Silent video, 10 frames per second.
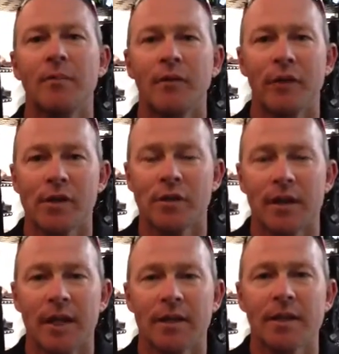
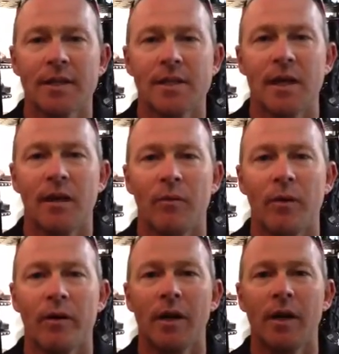professional athletes
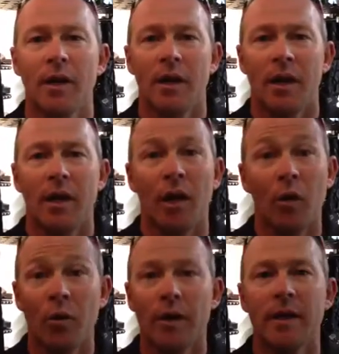wearing
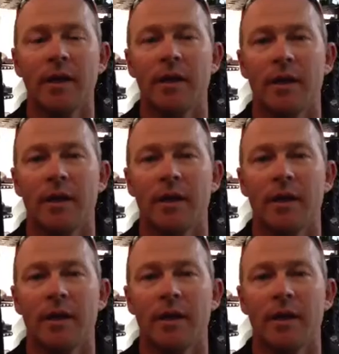Oakley